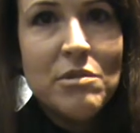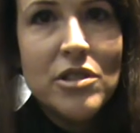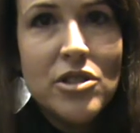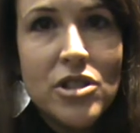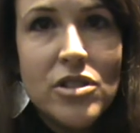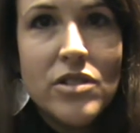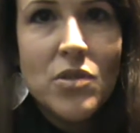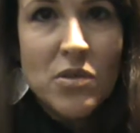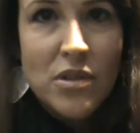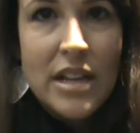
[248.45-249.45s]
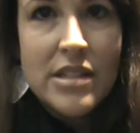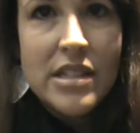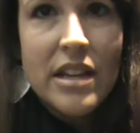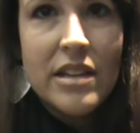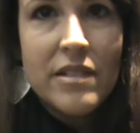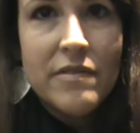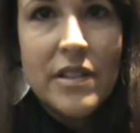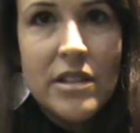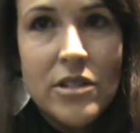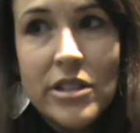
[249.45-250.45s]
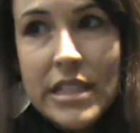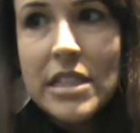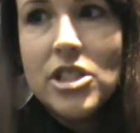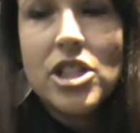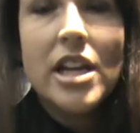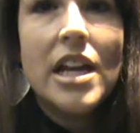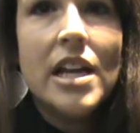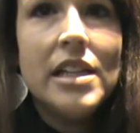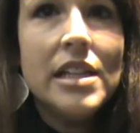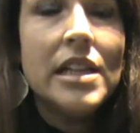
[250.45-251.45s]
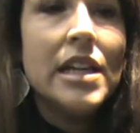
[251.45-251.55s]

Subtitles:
with a school outside of, or in Shanghai.